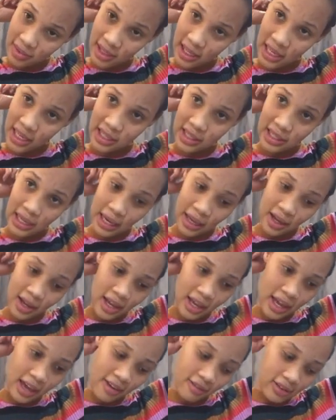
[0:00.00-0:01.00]
it's like a
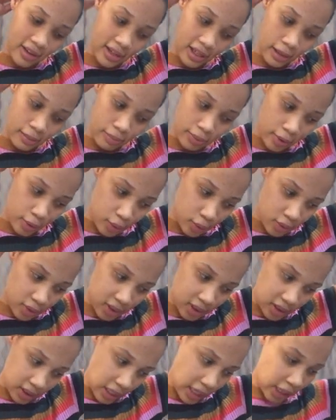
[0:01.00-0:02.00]
heavenly
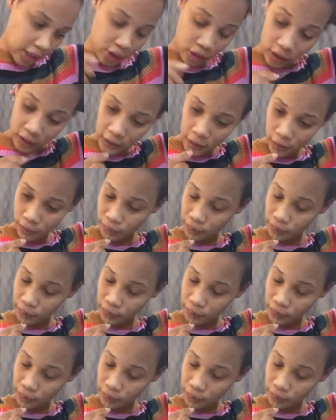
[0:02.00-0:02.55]
process actually.